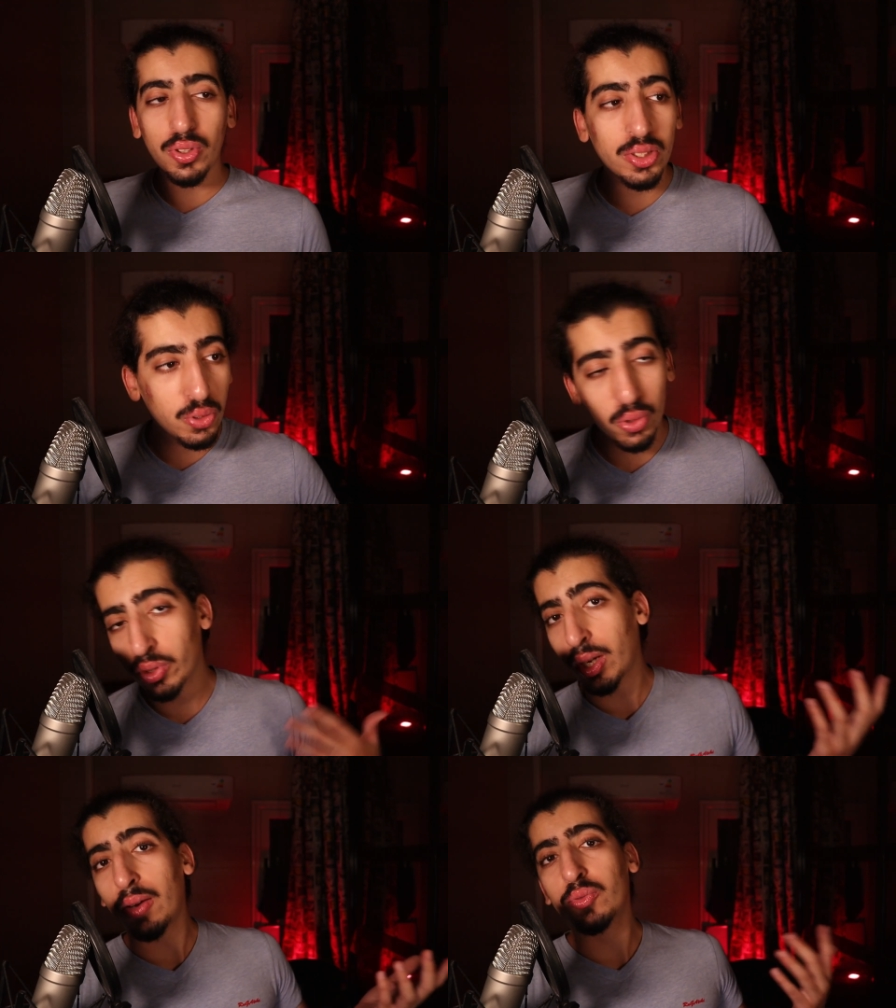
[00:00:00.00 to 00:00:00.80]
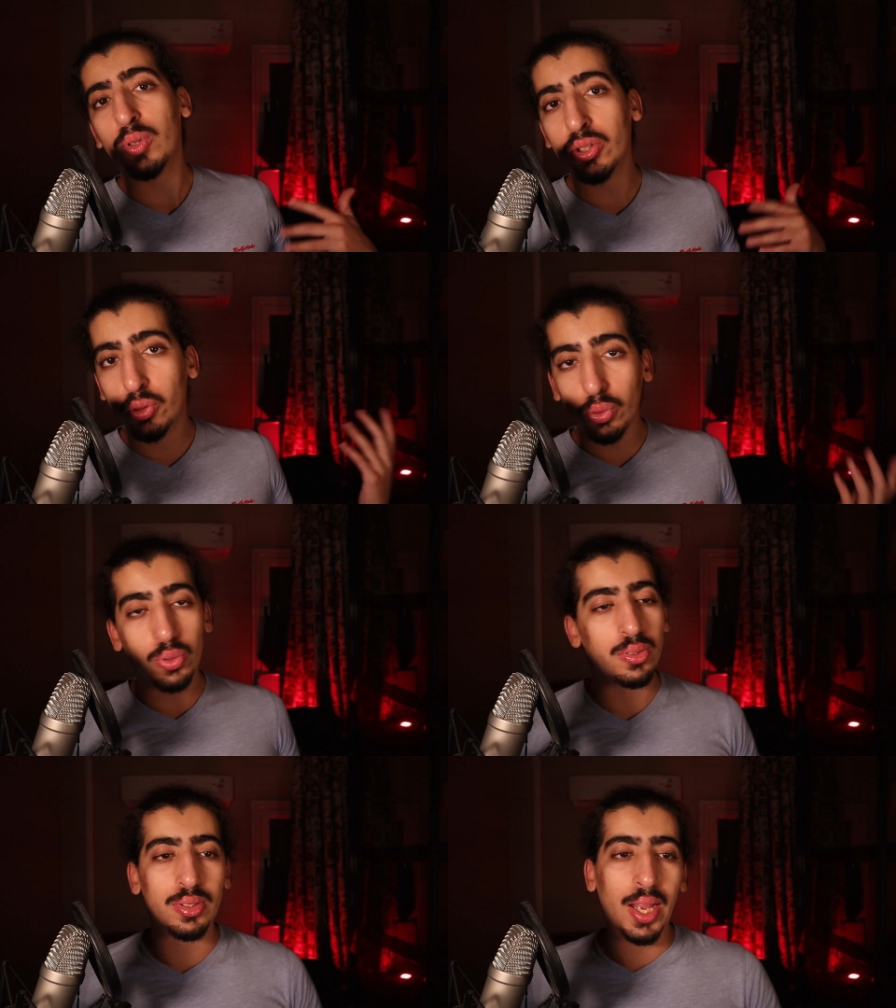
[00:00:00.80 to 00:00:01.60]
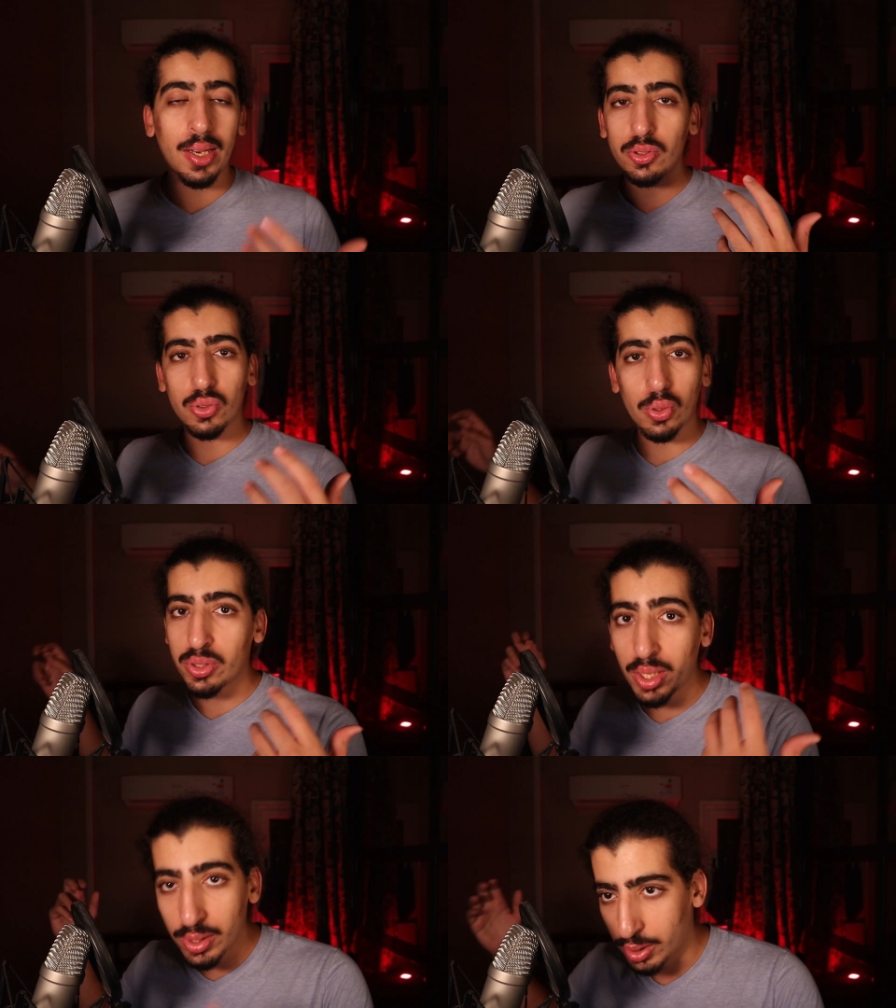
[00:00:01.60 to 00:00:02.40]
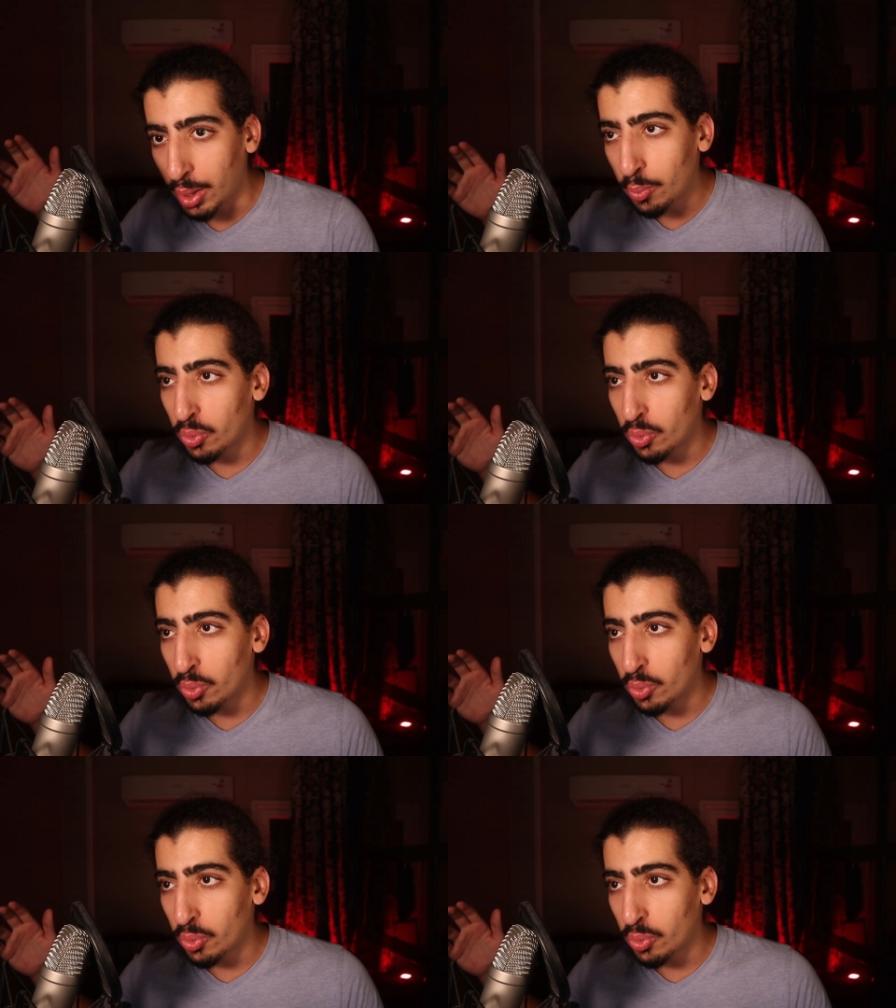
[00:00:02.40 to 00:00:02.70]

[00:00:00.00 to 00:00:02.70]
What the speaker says: for a new software tool, outsourcing some